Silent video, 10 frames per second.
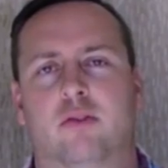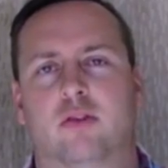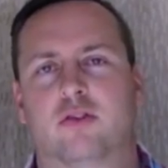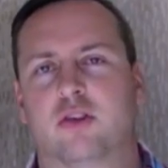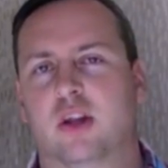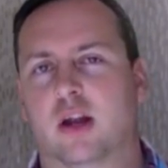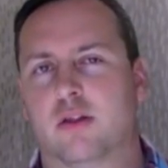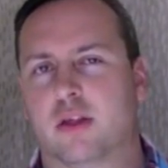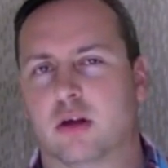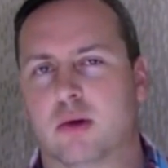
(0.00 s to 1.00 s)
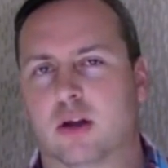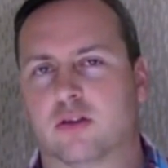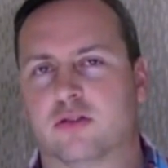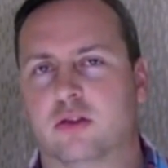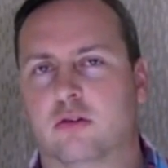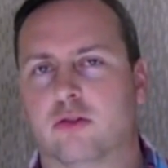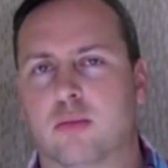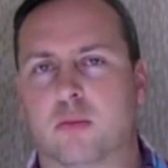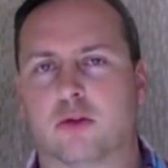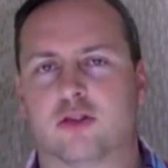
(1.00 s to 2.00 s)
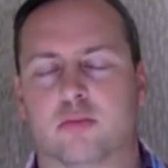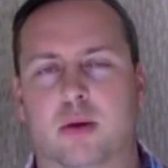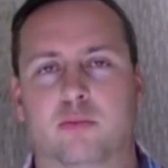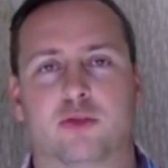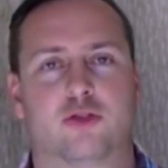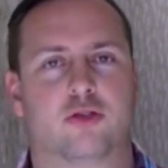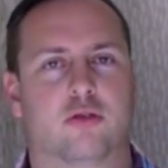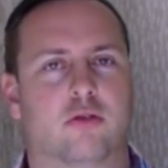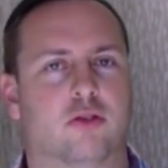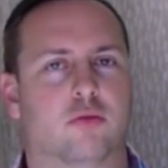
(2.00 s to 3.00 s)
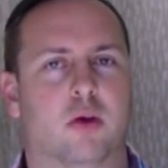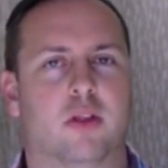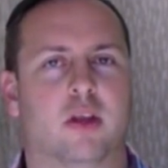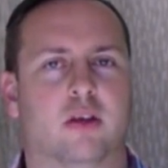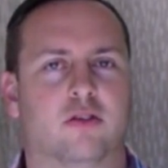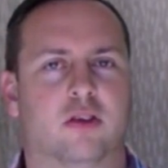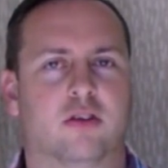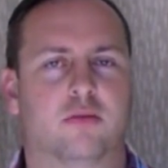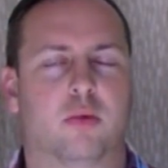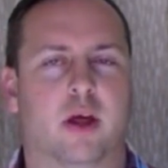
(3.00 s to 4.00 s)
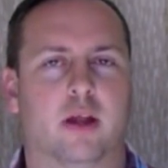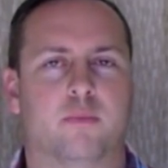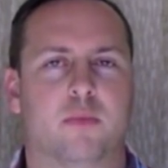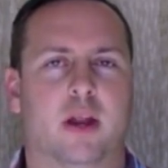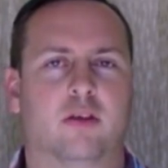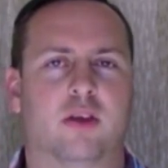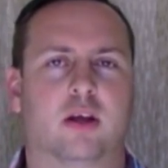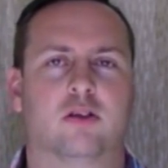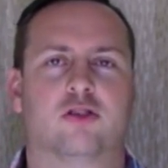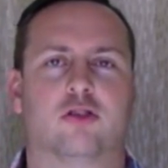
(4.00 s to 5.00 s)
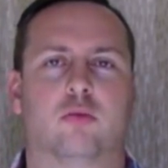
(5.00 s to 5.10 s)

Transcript: haven't seen anything about a silver membership. I'm sure there's one that exists, but I'm not exactly